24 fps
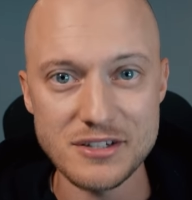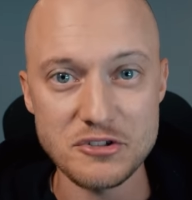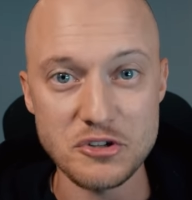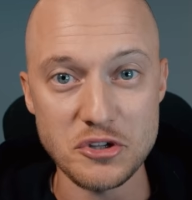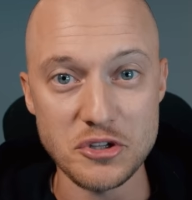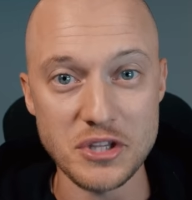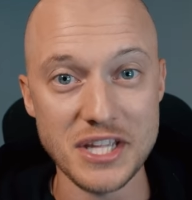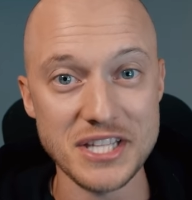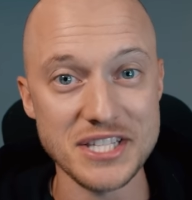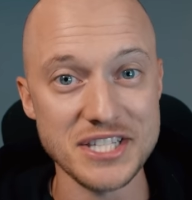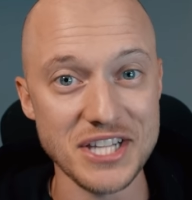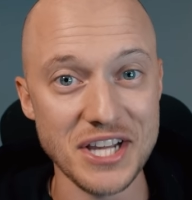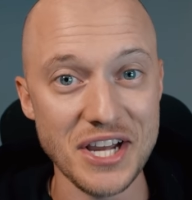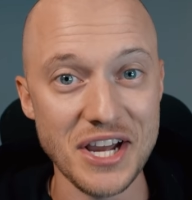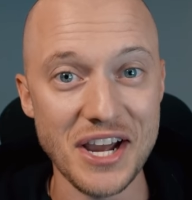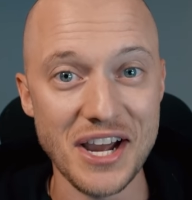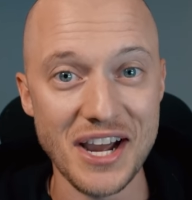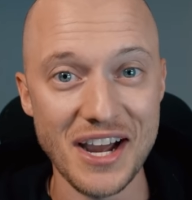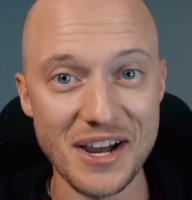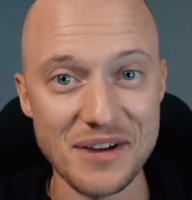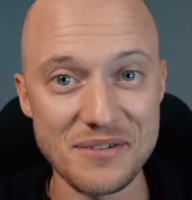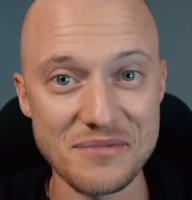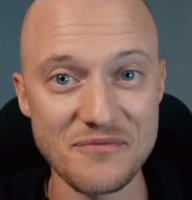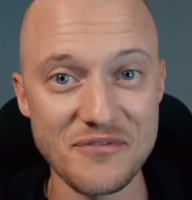So that's
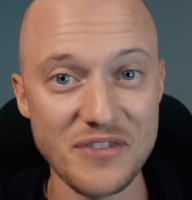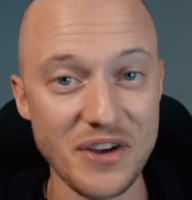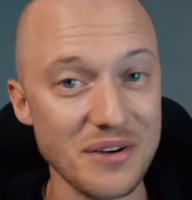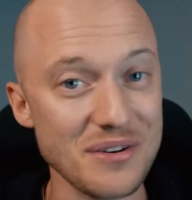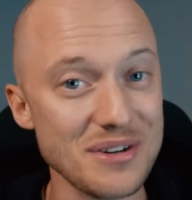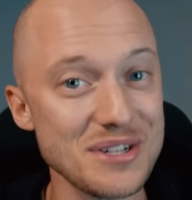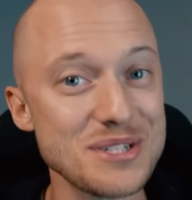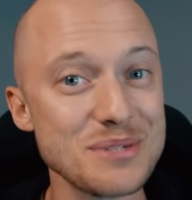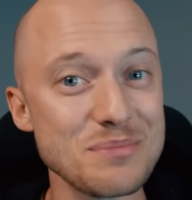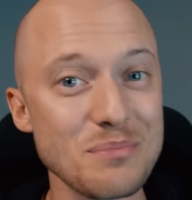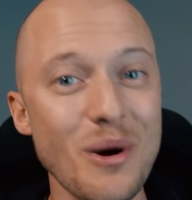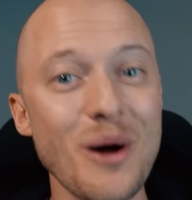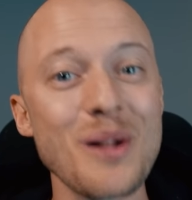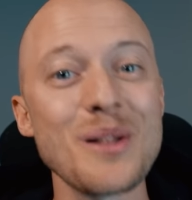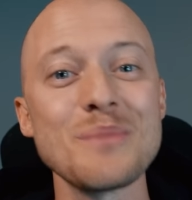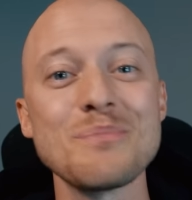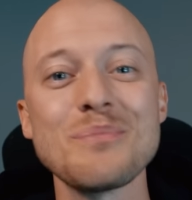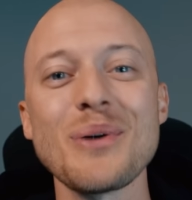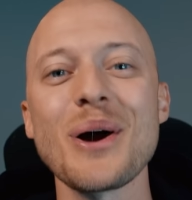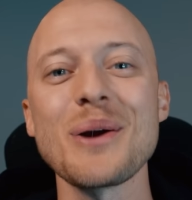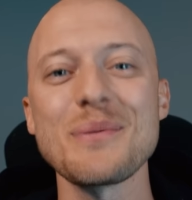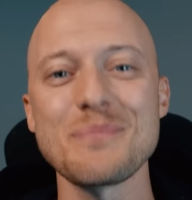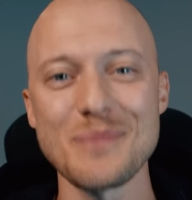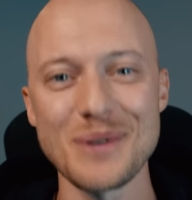a very small
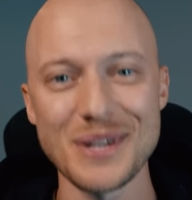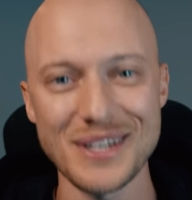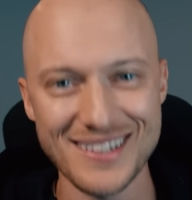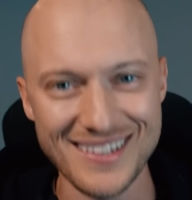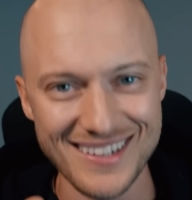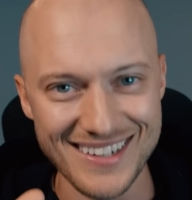apartment.